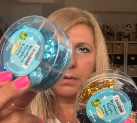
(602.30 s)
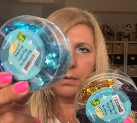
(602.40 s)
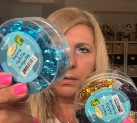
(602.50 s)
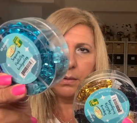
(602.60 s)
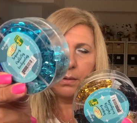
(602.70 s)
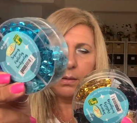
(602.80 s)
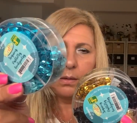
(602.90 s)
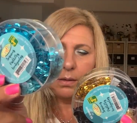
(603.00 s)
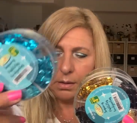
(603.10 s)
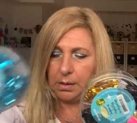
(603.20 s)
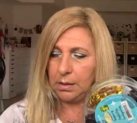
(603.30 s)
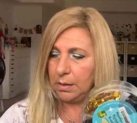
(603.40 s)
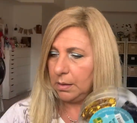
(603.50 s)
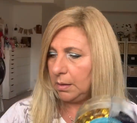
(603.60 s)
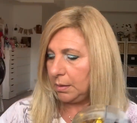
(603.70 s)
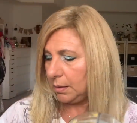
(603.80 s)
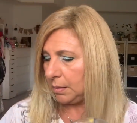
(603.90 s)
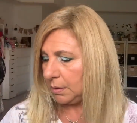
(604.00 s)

(no one is talking)